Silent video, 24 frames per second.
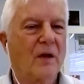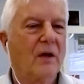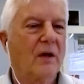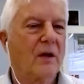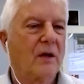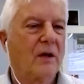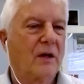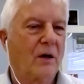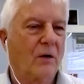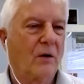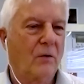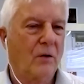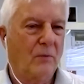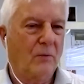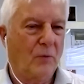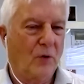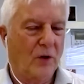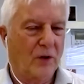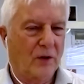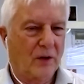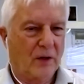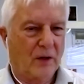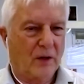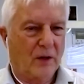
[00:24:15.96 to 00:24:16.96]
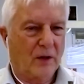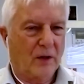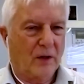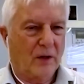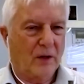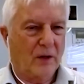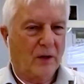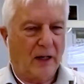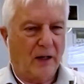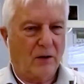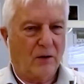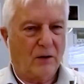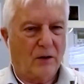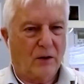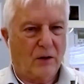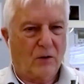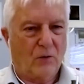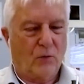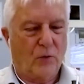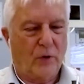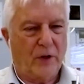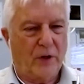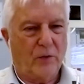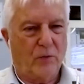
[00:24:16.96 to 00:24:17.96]
Well,
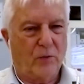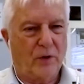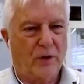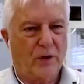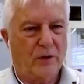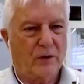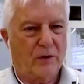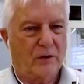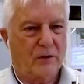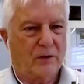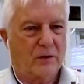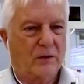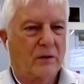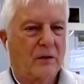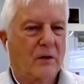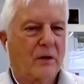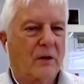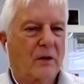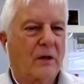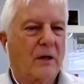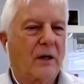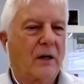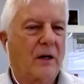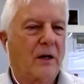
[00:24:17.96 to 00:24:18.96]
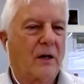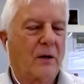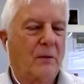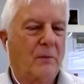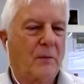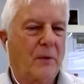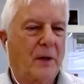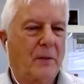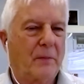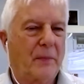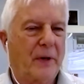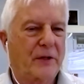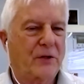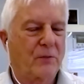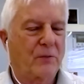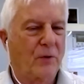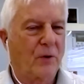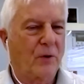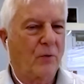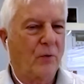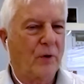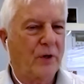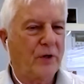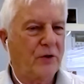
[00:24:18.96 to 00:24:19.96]
we I make the
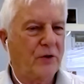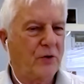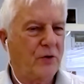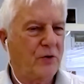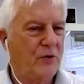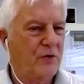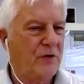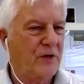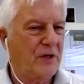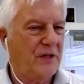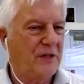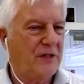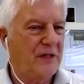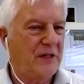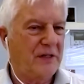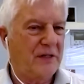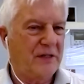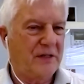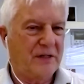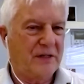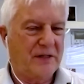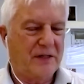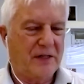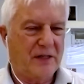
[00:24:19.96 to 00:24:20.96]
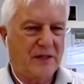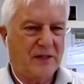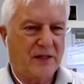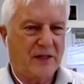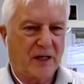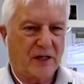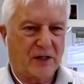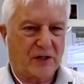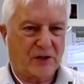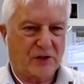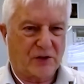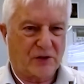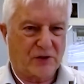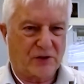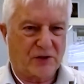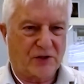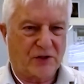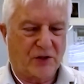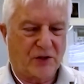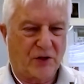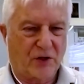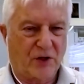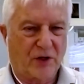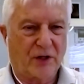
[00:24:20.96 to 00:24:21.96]
point. We do the detection
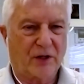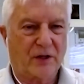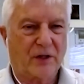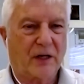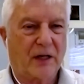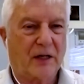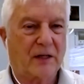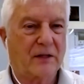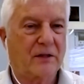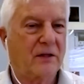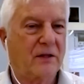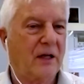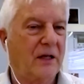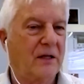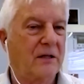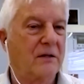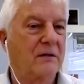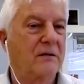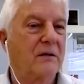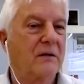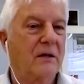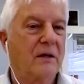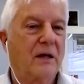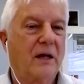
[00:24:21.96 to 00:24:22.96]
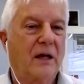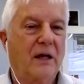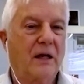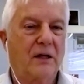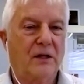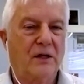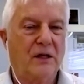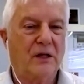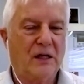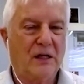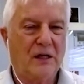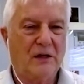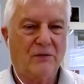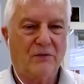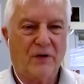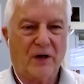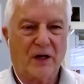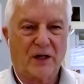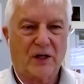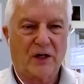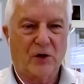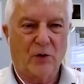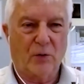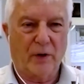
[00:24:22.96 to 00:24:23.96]
side and the
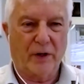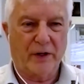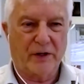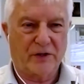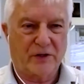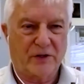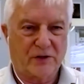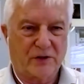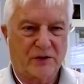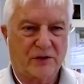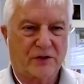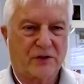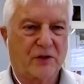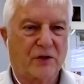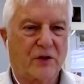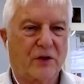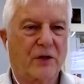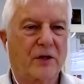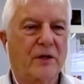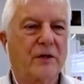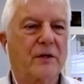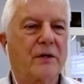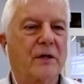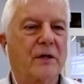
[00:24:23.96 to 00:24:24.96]
evacuation side,